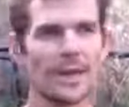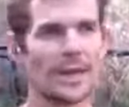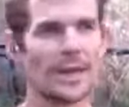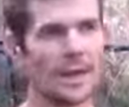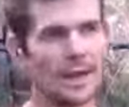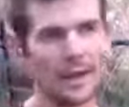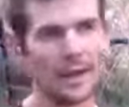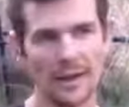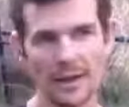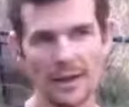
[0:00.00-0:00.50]

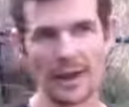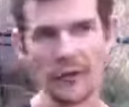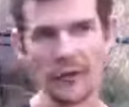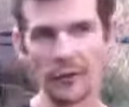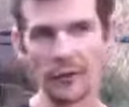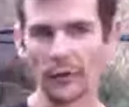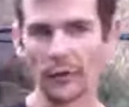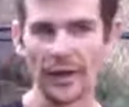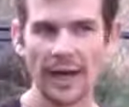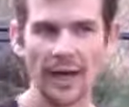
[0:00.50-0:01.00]
and in
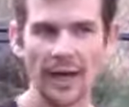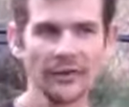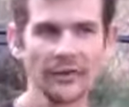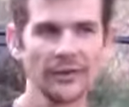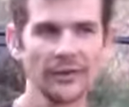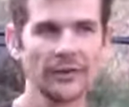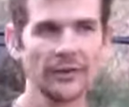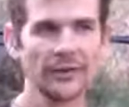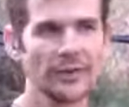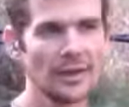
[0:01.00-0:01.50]

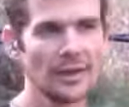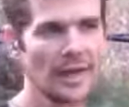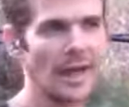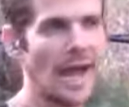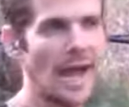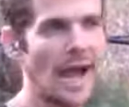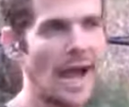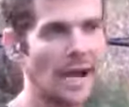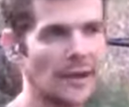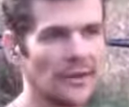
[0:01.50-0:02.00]

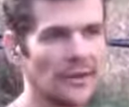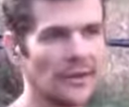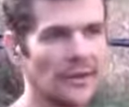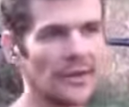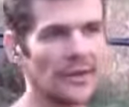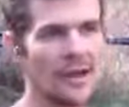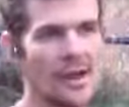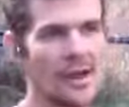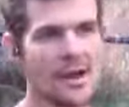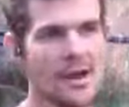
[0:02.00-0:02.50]
2008,
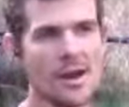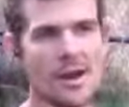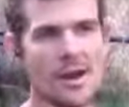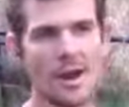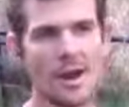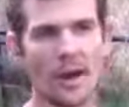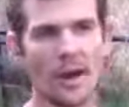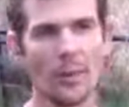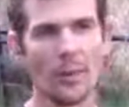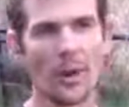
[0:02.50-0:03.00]

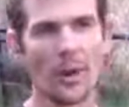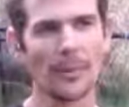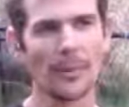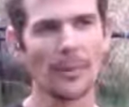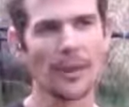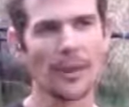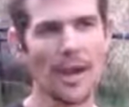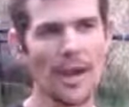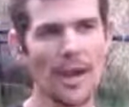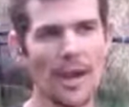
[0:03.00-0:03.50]
I went up
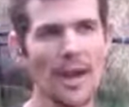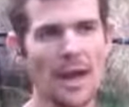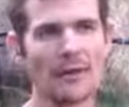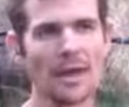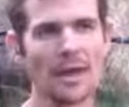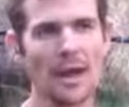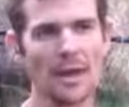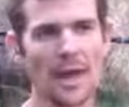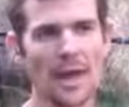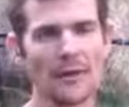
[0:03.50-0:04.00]

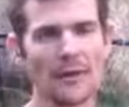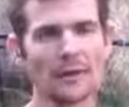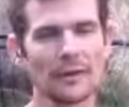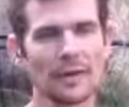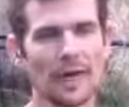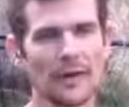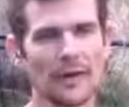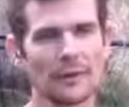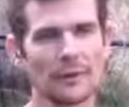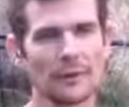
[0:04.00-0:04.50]
another
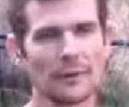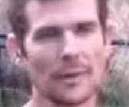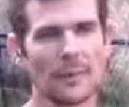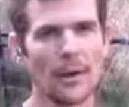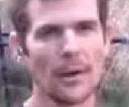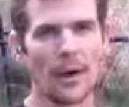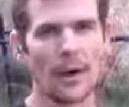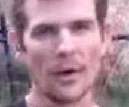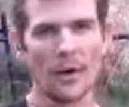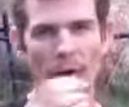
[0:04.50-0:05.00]
level, and I'm
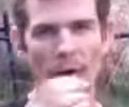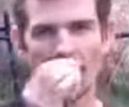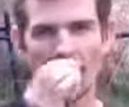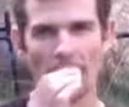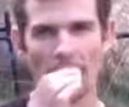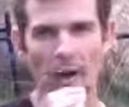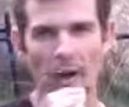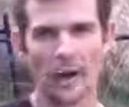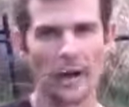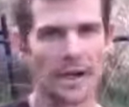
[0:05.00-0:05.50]
like, all right,
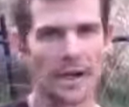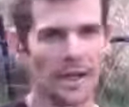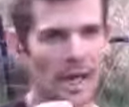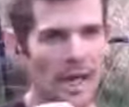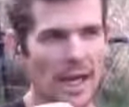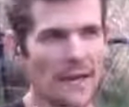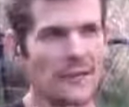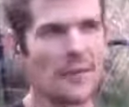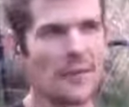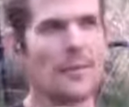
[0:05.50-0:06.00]
I'm gonna
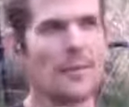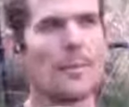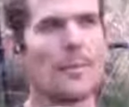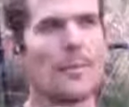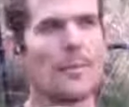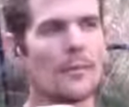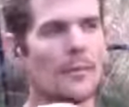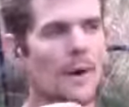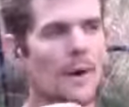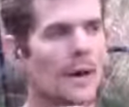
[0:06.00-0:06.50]
get even
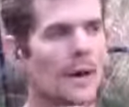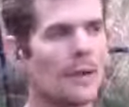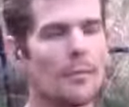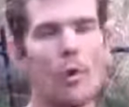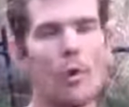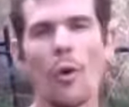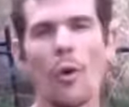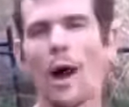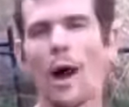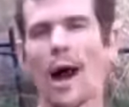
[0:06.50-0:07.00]
fucking
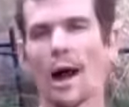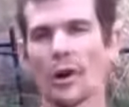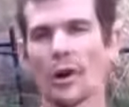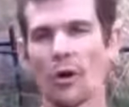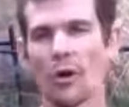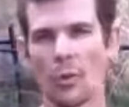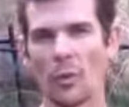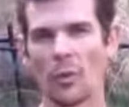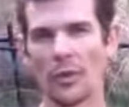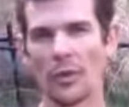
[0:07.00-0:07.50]
more
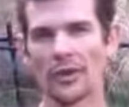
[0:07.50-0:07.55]
hardcore with